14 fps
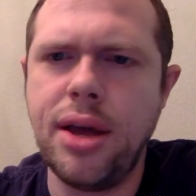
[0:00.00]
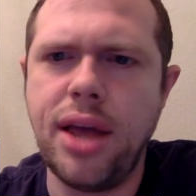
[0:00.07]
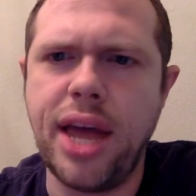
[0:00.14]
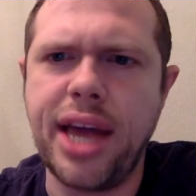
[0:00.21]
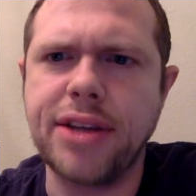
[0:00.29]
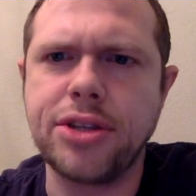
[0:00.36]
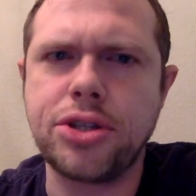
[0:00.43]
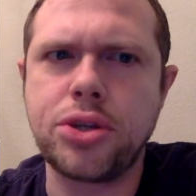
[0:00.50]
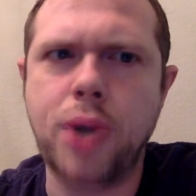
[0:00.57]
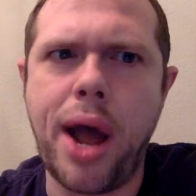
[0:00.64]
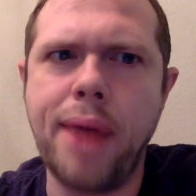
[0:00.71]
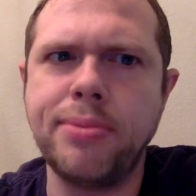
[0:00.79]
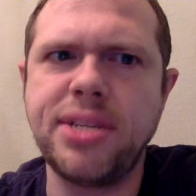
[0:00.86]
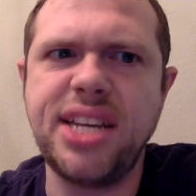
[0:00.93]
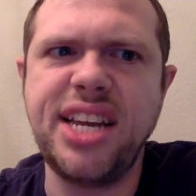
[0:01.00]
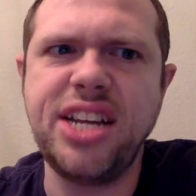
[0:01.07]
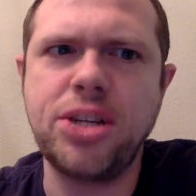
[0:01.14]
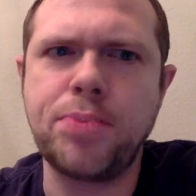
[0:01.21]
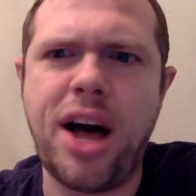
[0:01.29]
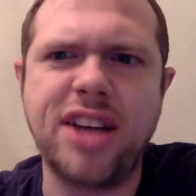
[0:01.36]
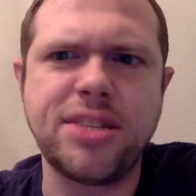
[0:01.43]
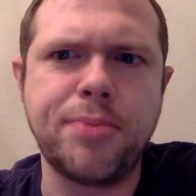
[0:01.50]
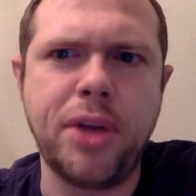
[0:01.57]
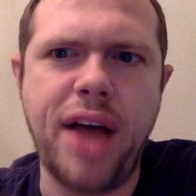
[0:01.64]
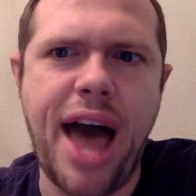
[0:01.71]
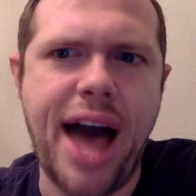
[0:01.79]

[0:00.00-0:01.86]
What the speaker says: Like, it describes each possible